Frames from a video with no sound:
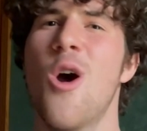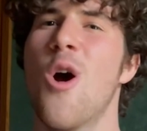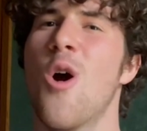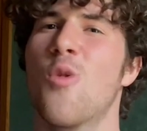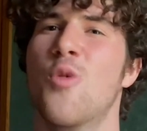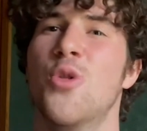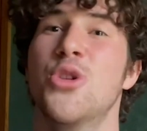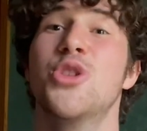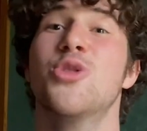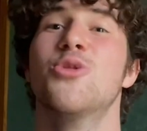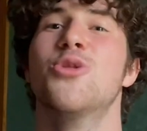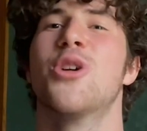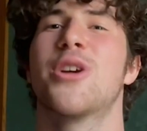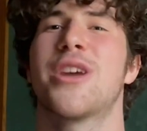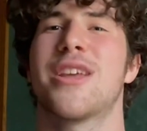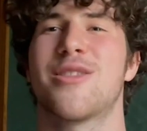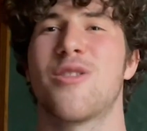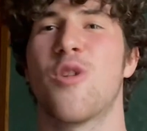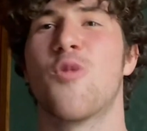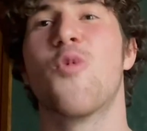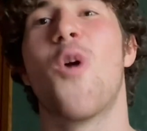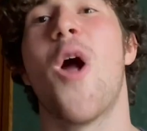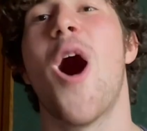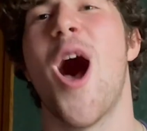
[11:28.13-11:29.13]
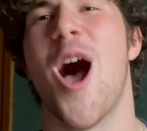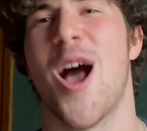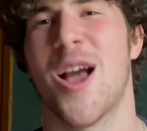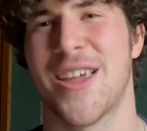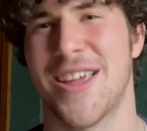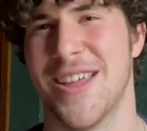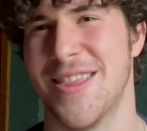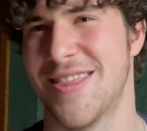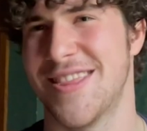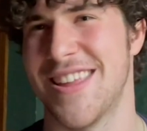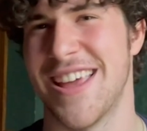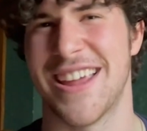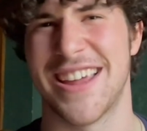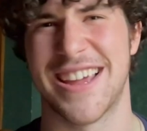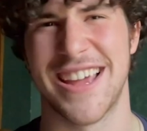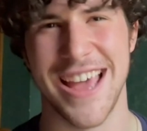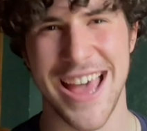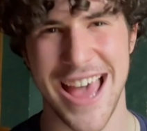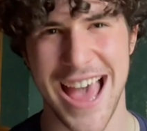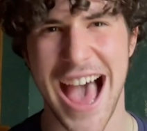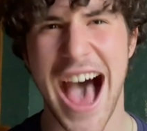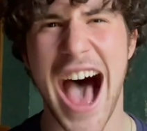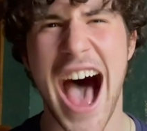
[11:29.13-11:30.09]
or when you look at The Rock and think,